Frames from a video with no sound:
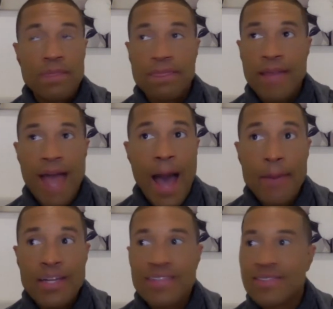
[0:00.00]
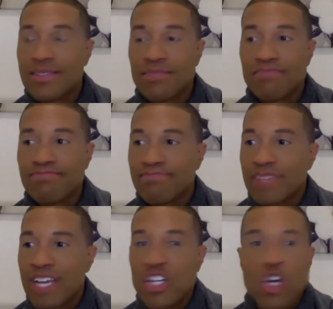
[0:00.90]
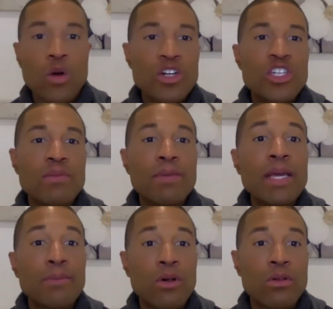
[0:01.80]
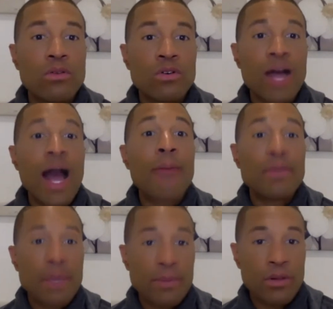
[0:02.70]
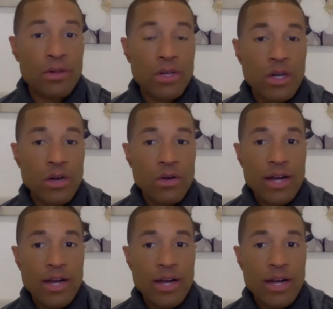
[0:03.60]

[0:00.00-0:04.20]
happiness encouraging people or happy people. Right.